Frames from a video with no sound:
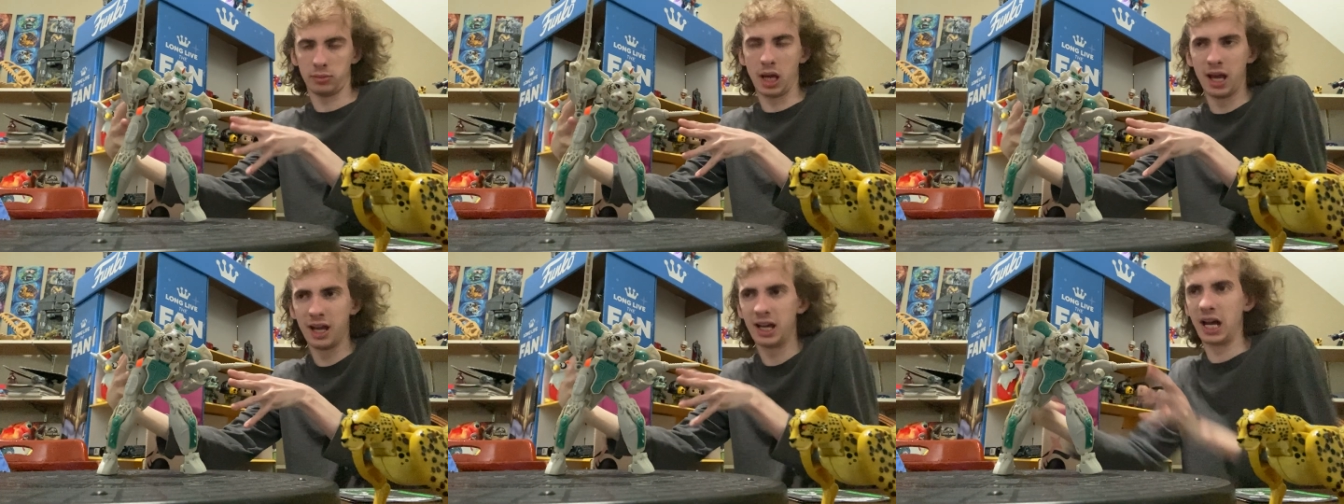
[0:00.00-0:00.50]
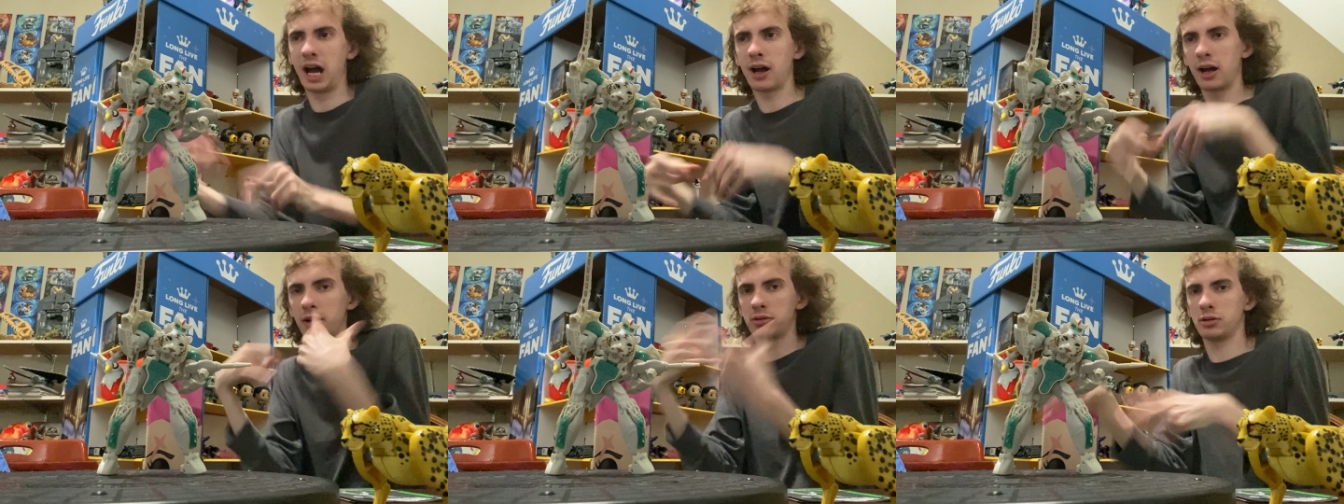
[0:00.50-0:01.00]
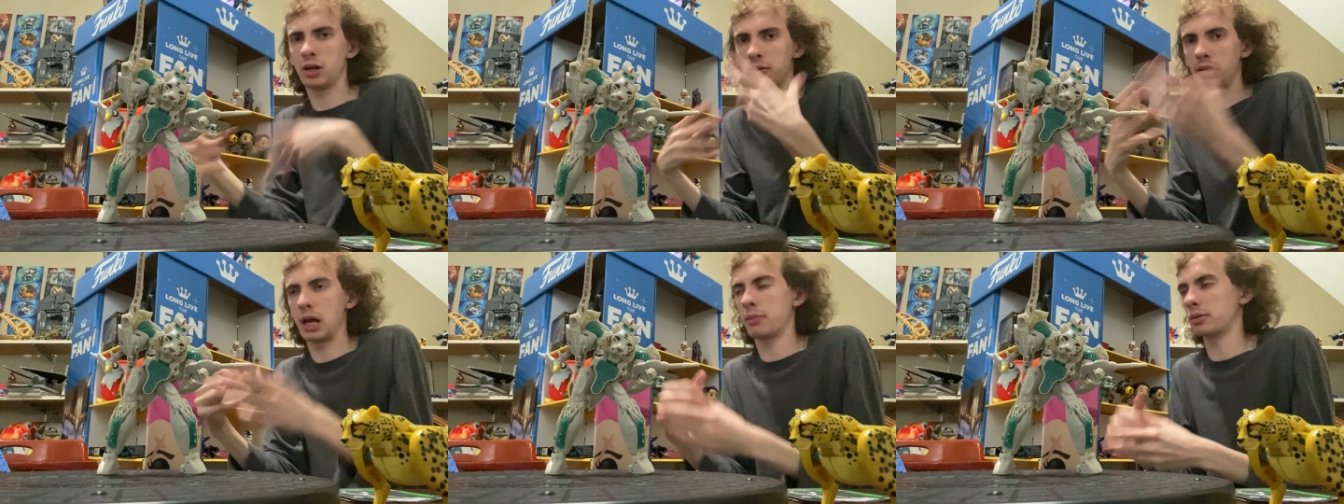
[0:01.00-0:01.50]
I'll do
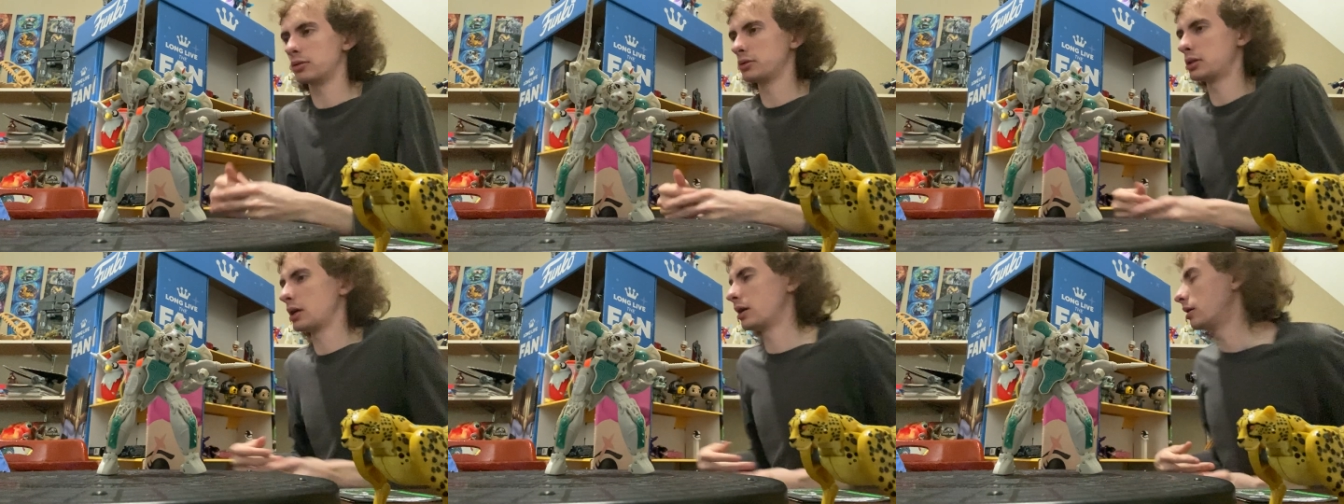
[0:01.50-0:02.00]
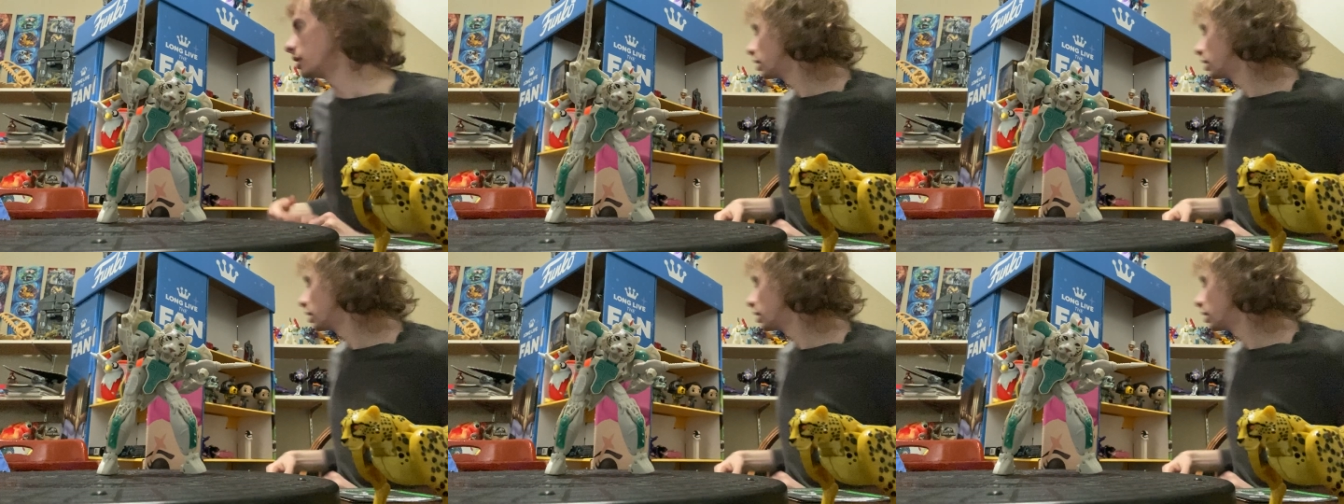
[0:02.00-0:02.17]
A April's uh,